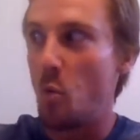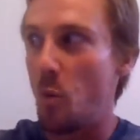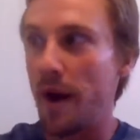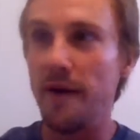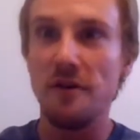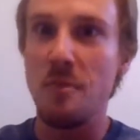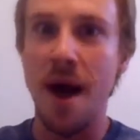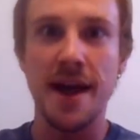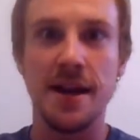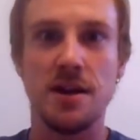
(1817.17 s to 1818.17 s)
Where's
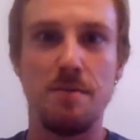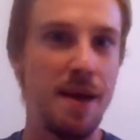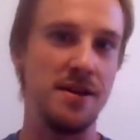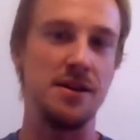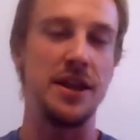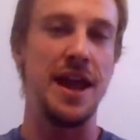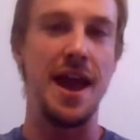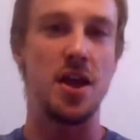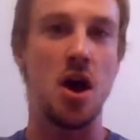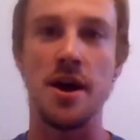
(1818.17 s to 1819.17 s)
my independently
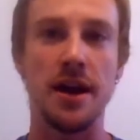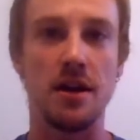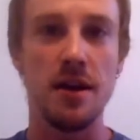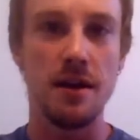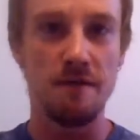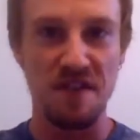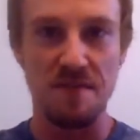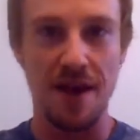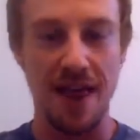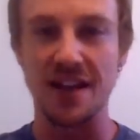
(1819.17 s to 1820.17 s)
iconic
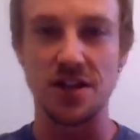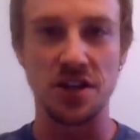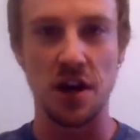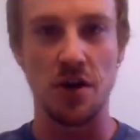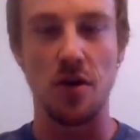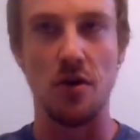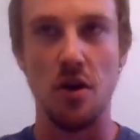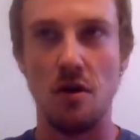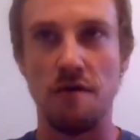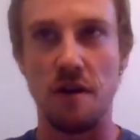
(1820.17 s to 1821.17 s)
female action hero
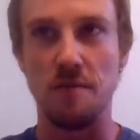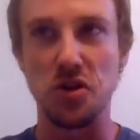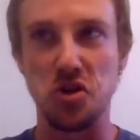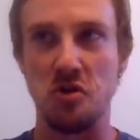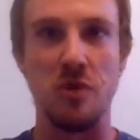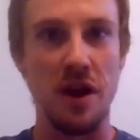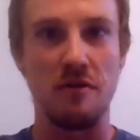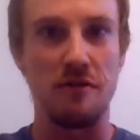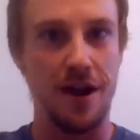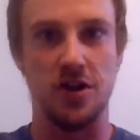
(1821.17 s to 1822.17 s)
from the Tomb Raider
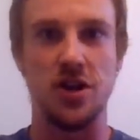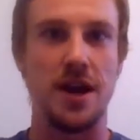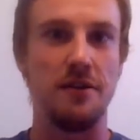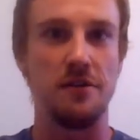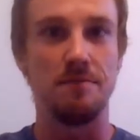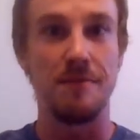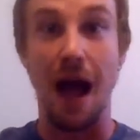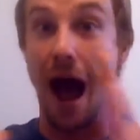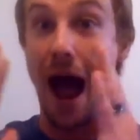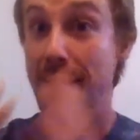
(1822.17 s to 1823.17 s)
franchise?
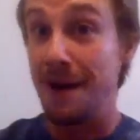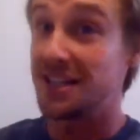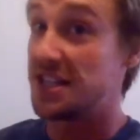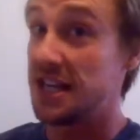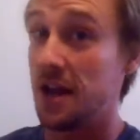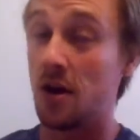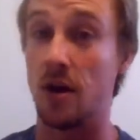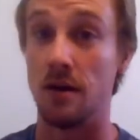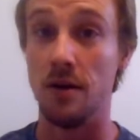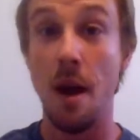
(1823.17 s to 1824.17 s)
I'm not seeing
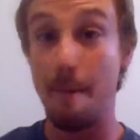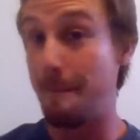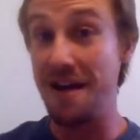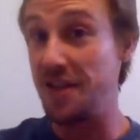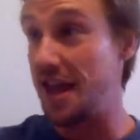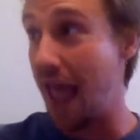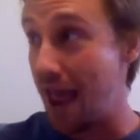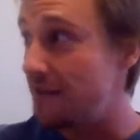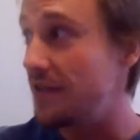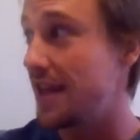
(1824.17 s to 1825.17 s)
her. by the
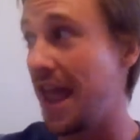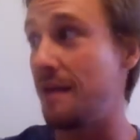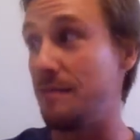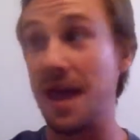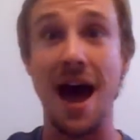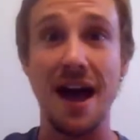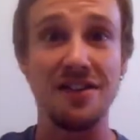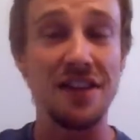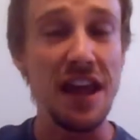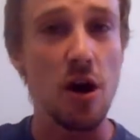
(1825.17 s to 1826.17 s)
end of the game, yeah, I
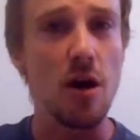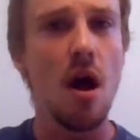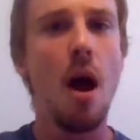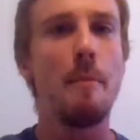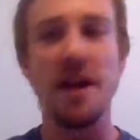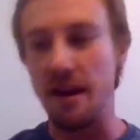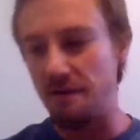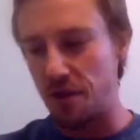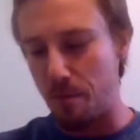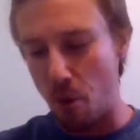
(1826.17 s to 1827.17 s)
see her. But
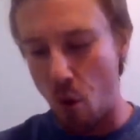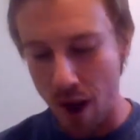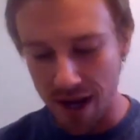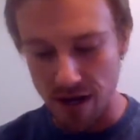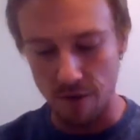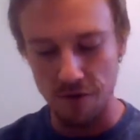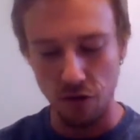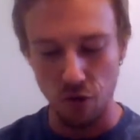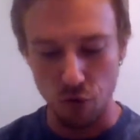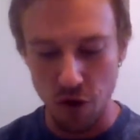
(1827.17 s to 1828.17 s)
if the point of
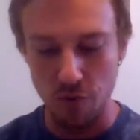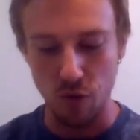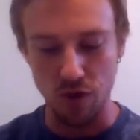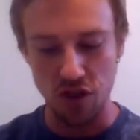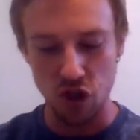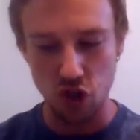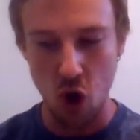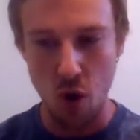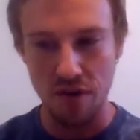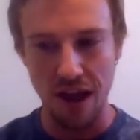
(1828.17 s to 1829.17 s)
this reboot was to
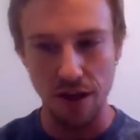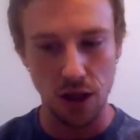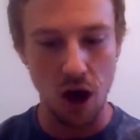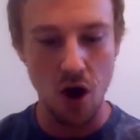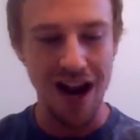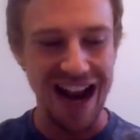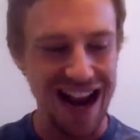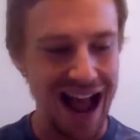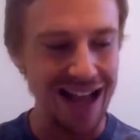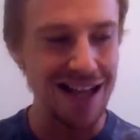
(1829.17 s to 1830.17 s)
show us how Lara
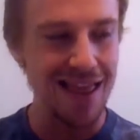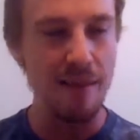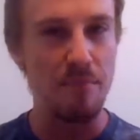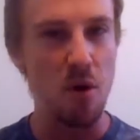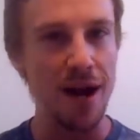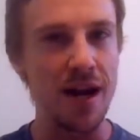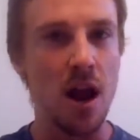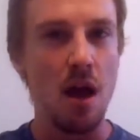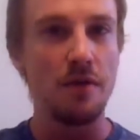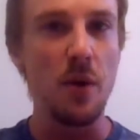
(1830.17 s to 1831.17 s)
got to that point,
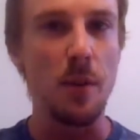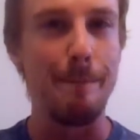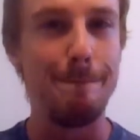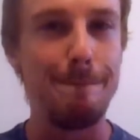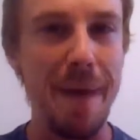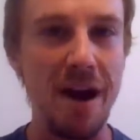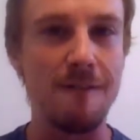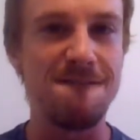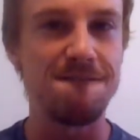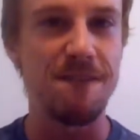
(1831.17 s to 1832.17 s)
there are
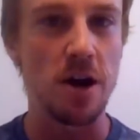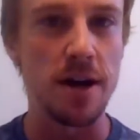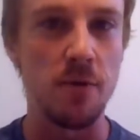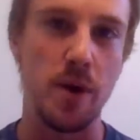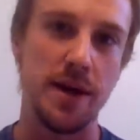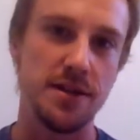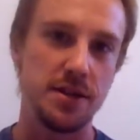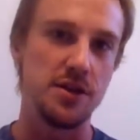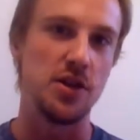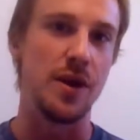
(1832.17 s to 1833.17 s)
better fucking ways
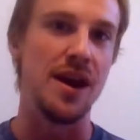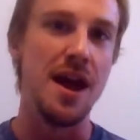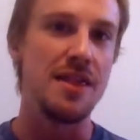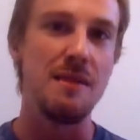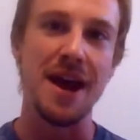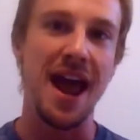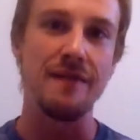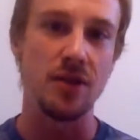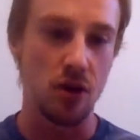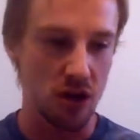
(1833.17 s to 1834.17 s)
to do it than by
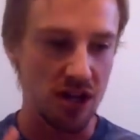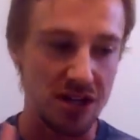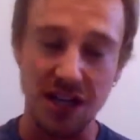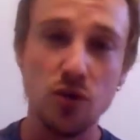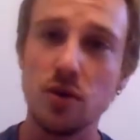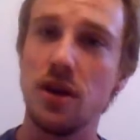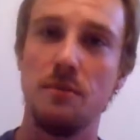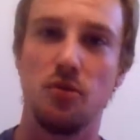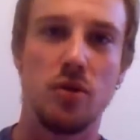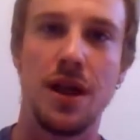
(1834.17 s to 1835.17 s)
having her continually
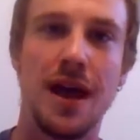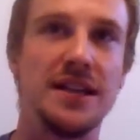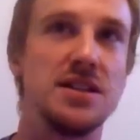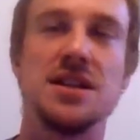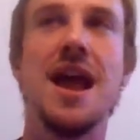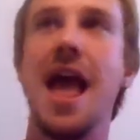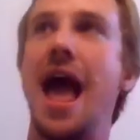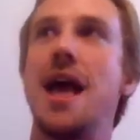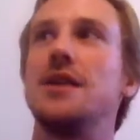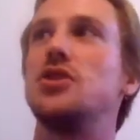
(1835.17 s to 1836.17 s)
brutalized
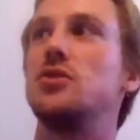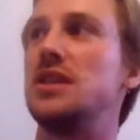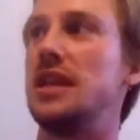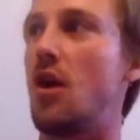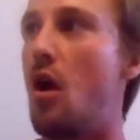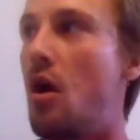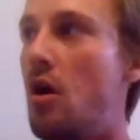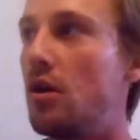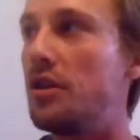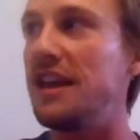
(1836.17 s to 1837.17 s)
and to see
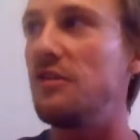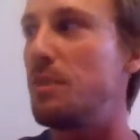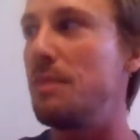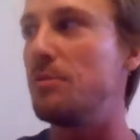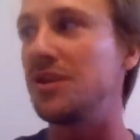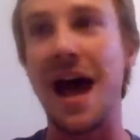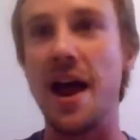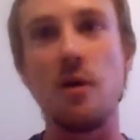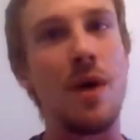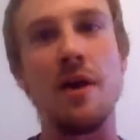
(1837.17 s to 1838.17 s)
all these people
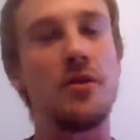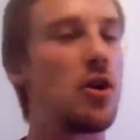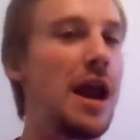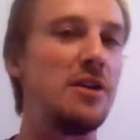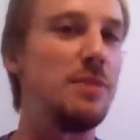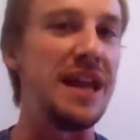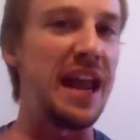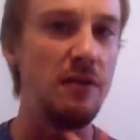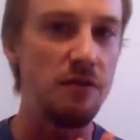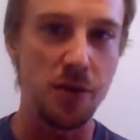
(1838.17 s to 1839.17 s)
die around her and to be
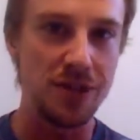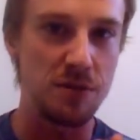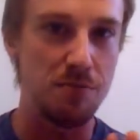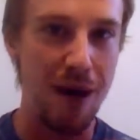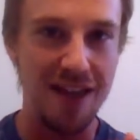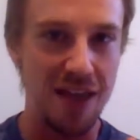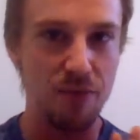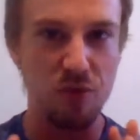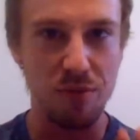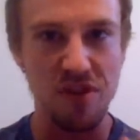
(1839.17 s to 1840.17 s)
influenced by
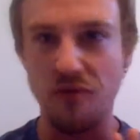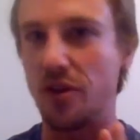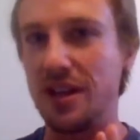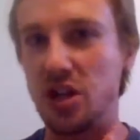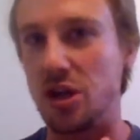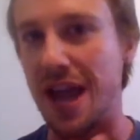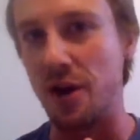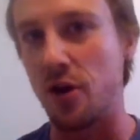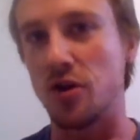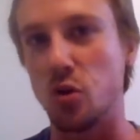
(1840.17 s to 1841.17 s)
them specifically to
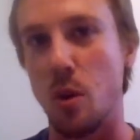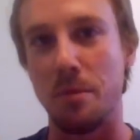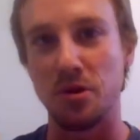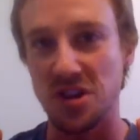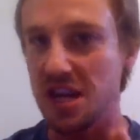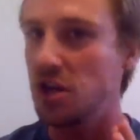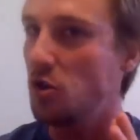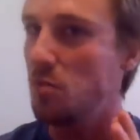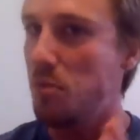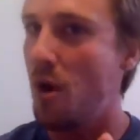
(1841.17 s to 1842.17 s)
get her to a
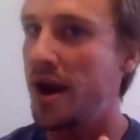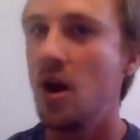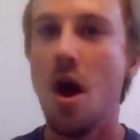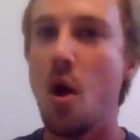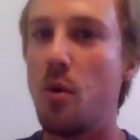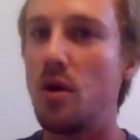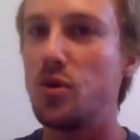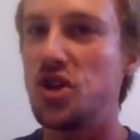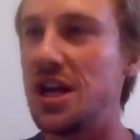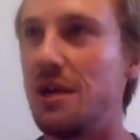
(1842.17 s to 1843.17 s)
particular point where
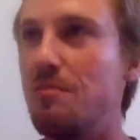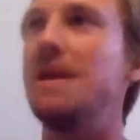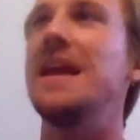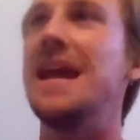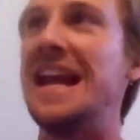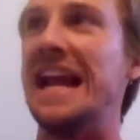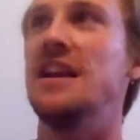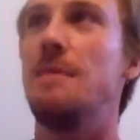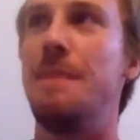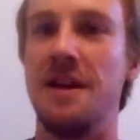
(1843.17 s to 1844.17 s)
she can be an
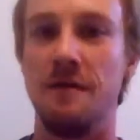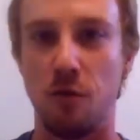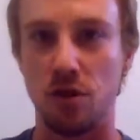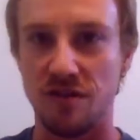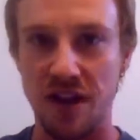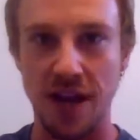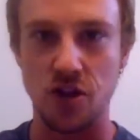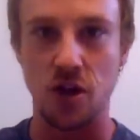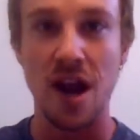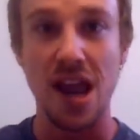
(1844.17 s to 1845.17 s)
independent force of
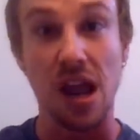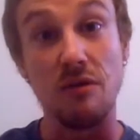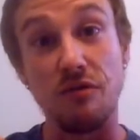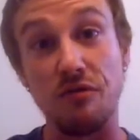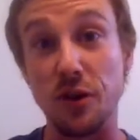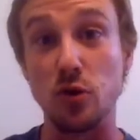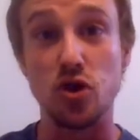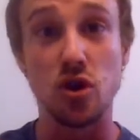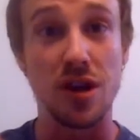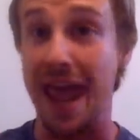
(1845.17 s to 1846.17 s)
nature in
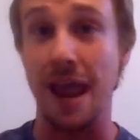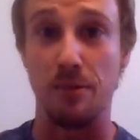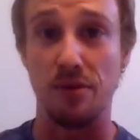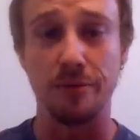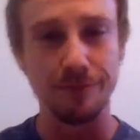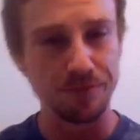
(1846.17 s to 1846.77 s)
future games.